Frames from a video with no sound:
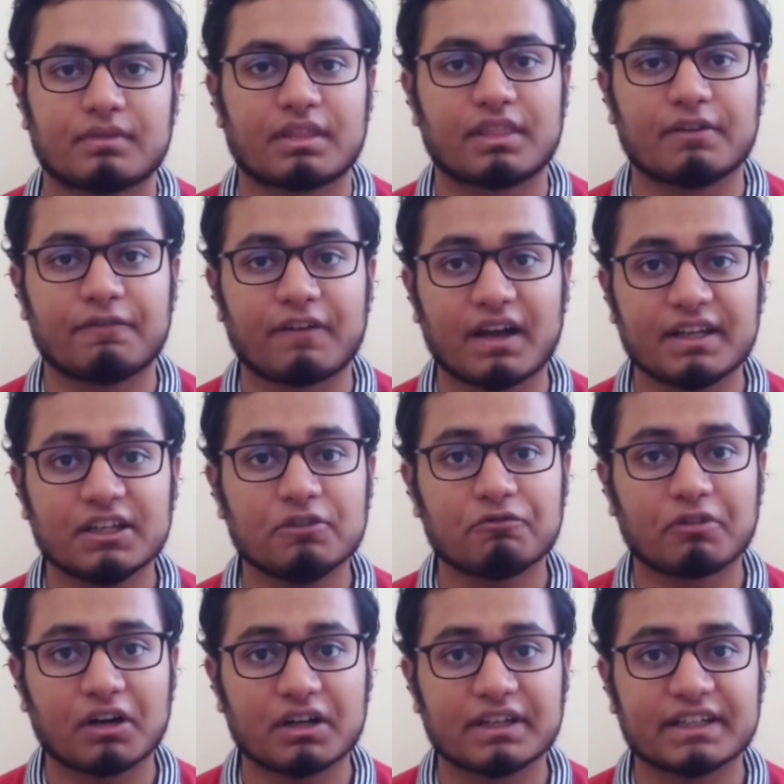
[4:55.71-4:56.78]
The final
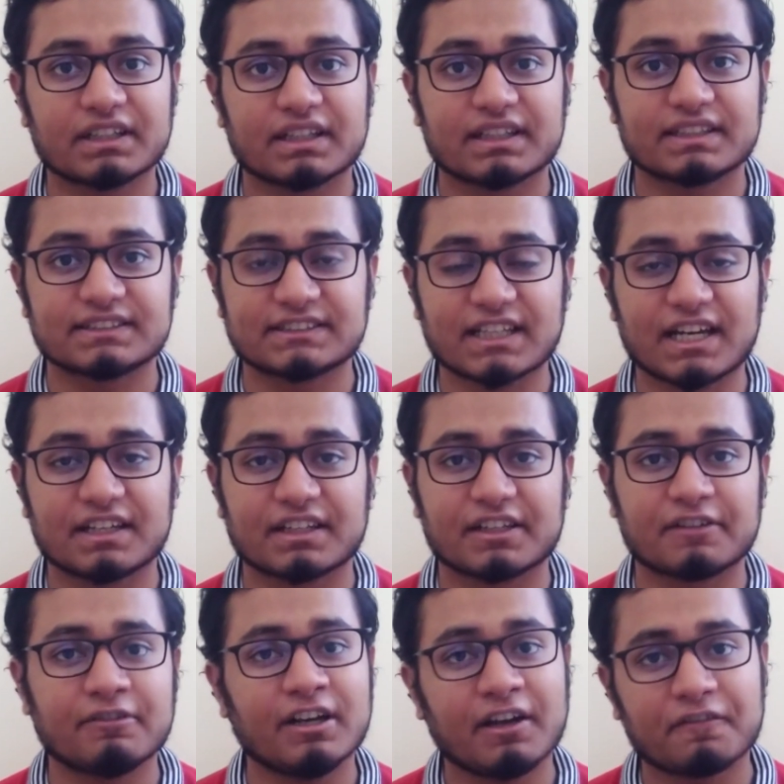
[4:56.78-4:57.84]
verdict is that
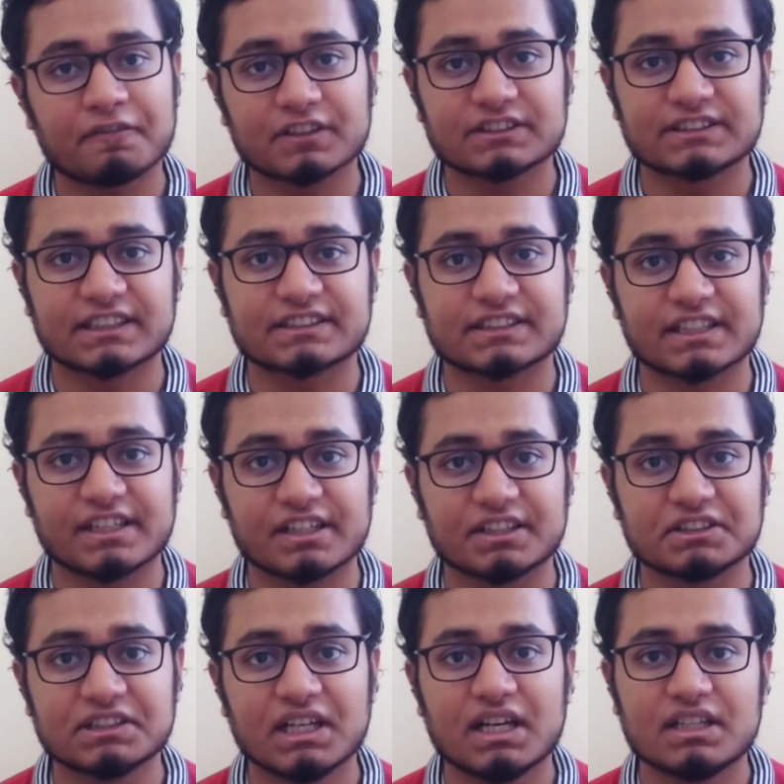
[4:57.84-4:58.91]
even after 6
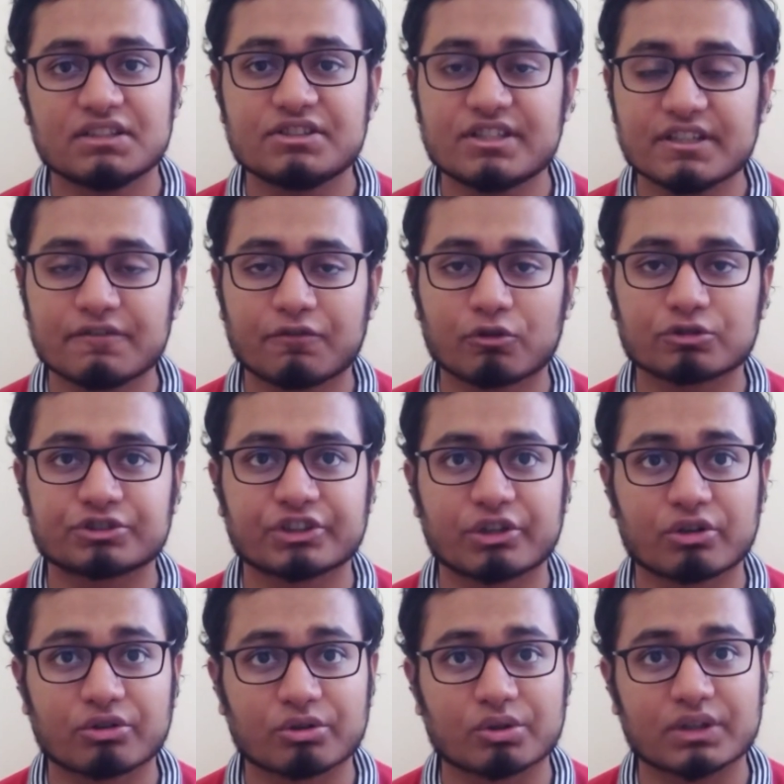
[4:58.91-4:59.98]
years,
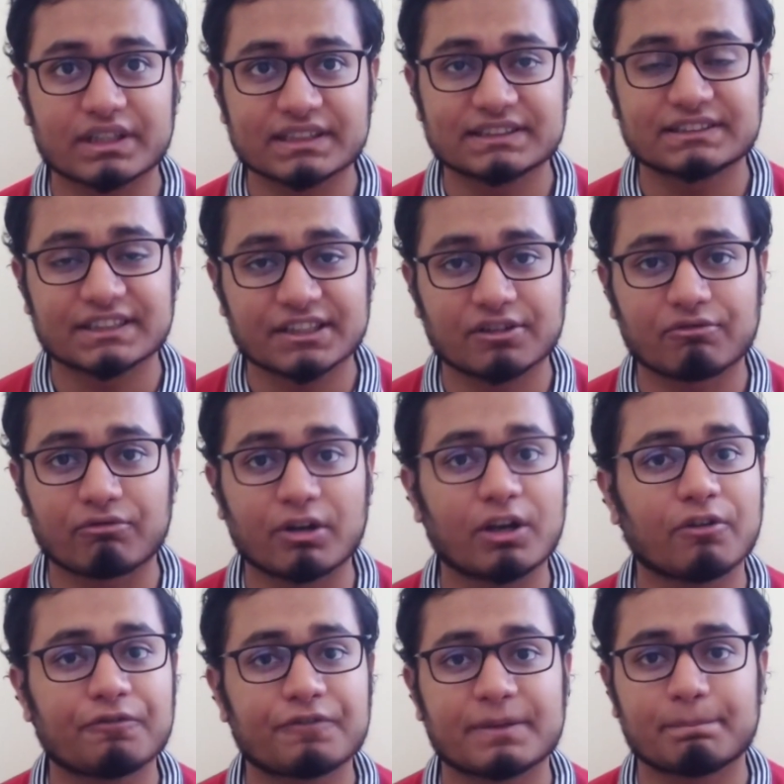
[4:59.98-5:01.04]
G402 is still one
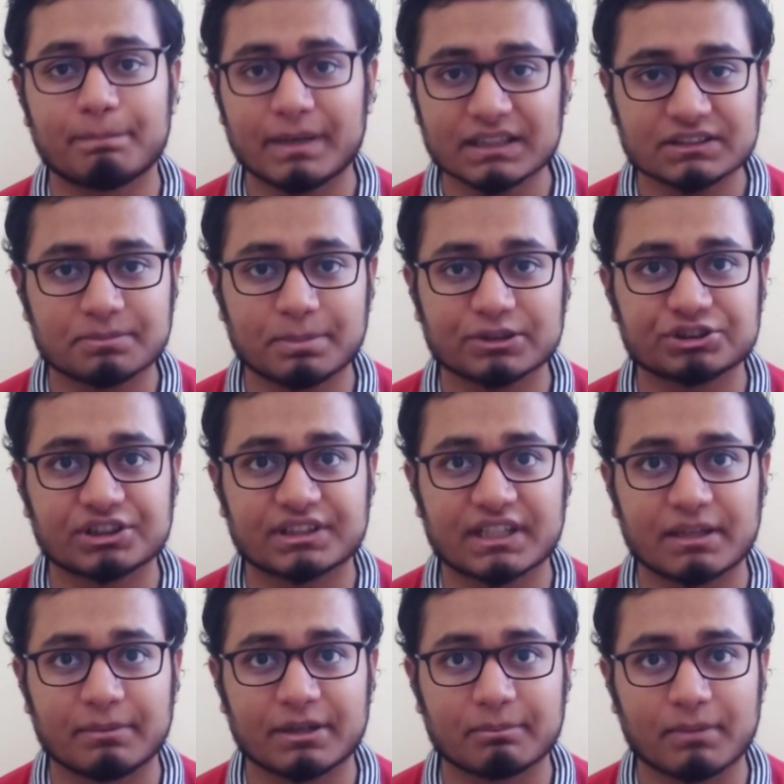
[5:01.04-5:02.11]
of the best budget
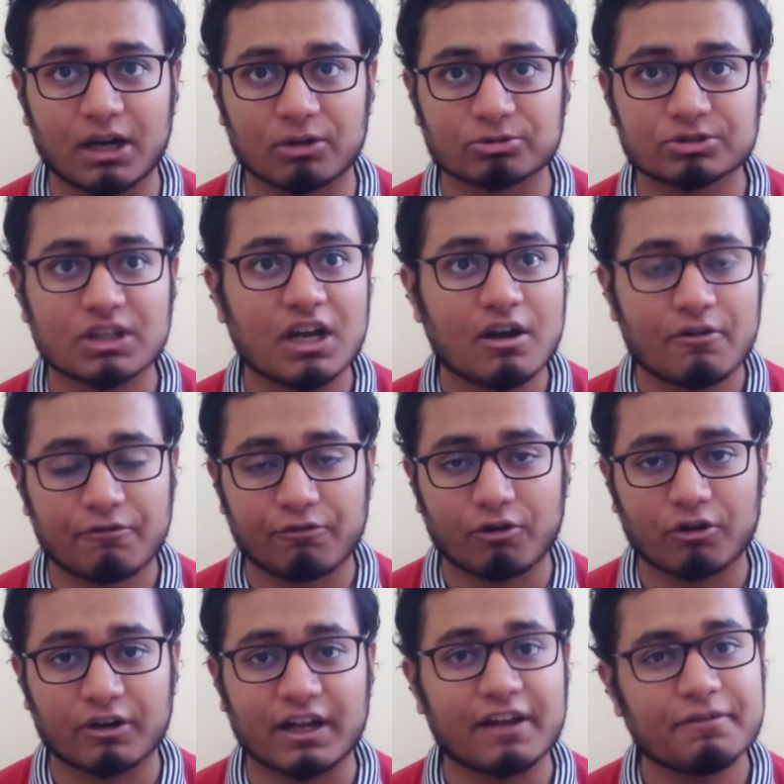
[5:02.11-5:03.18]
gaming mouse
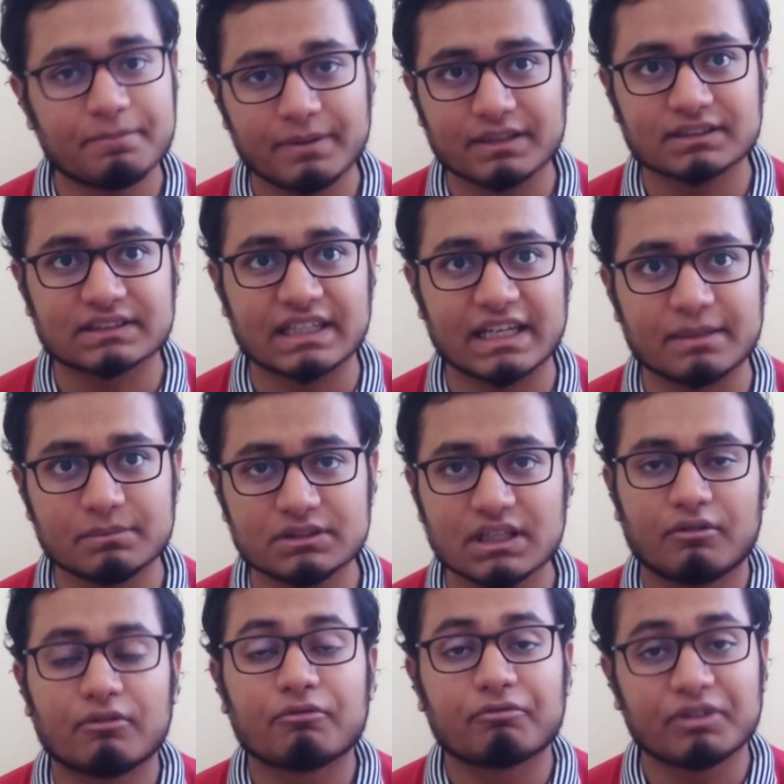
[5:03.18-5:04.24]
for FPS games
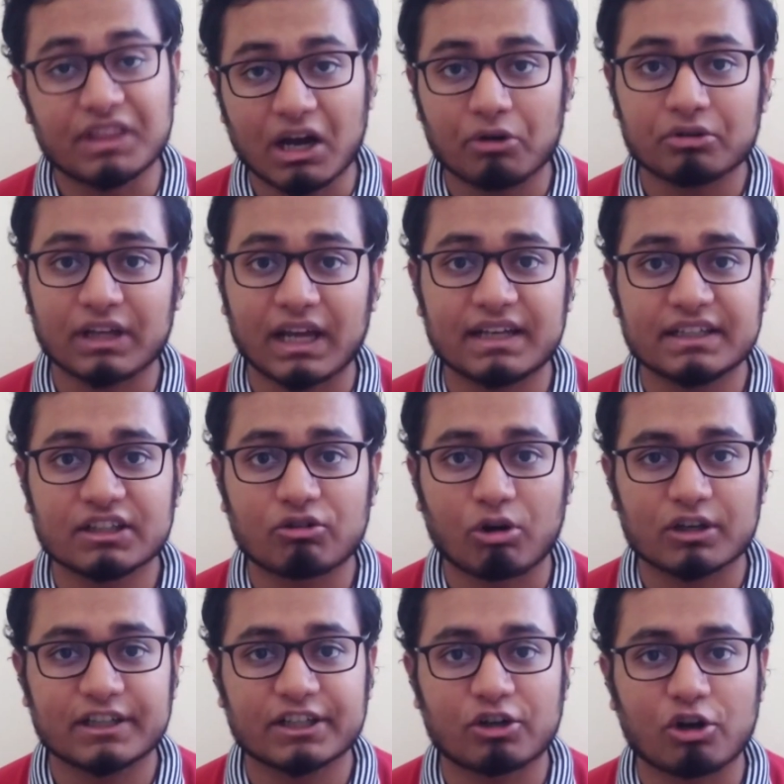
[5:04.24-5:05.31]
without any
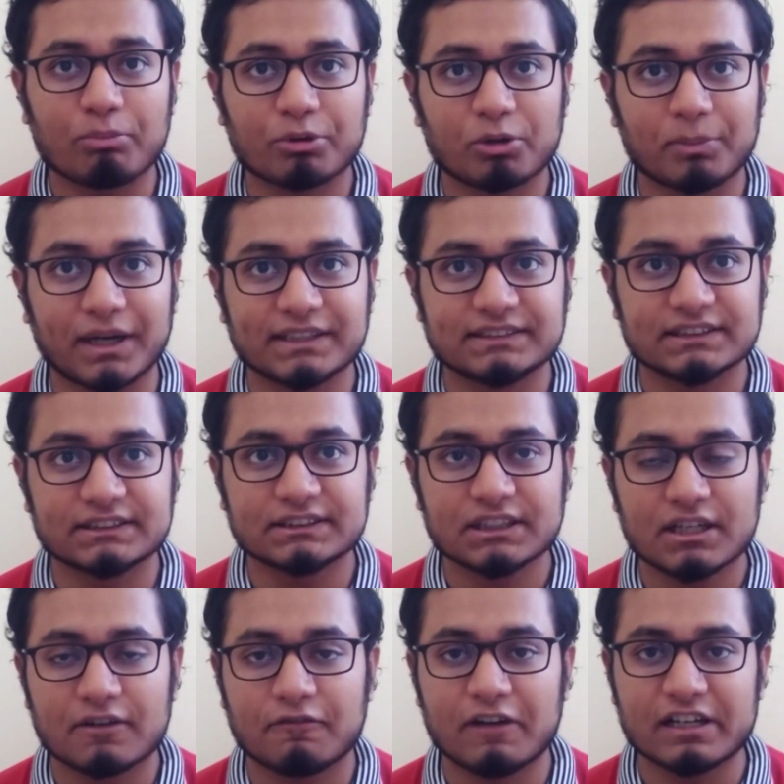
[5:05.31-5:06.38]
quality compromises
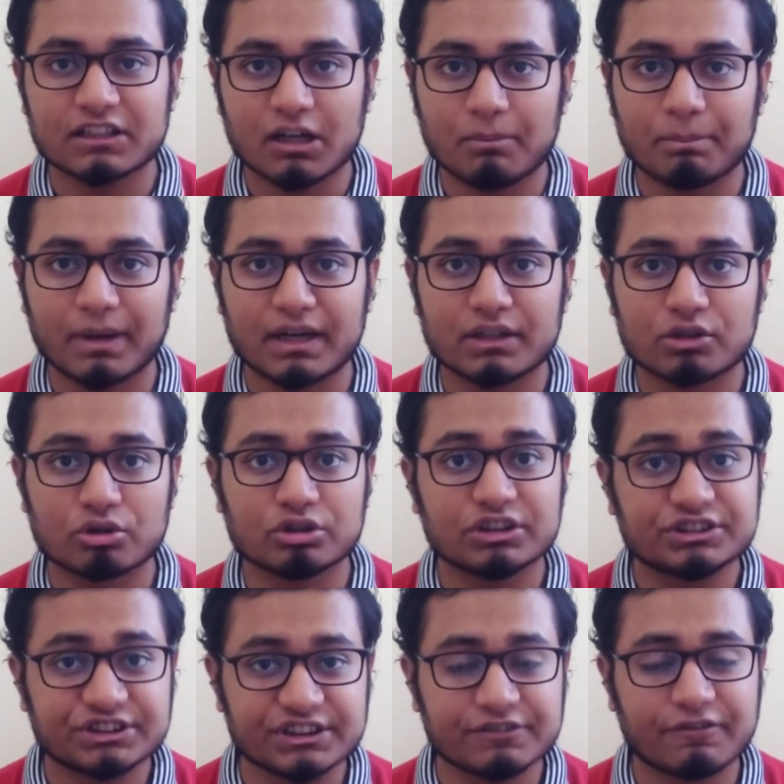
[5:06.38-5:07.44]
when compared to the
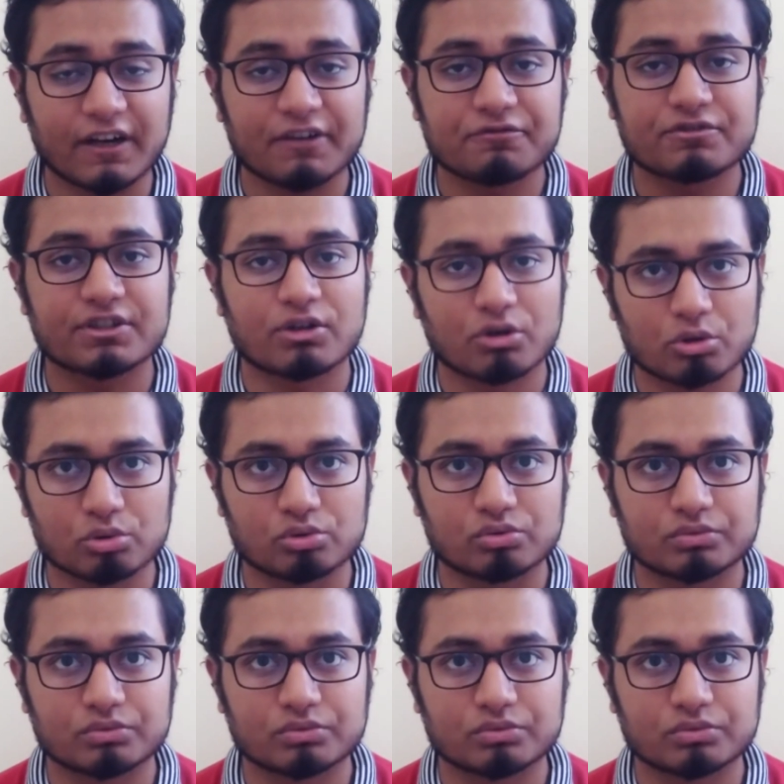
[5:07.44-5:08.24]
G502.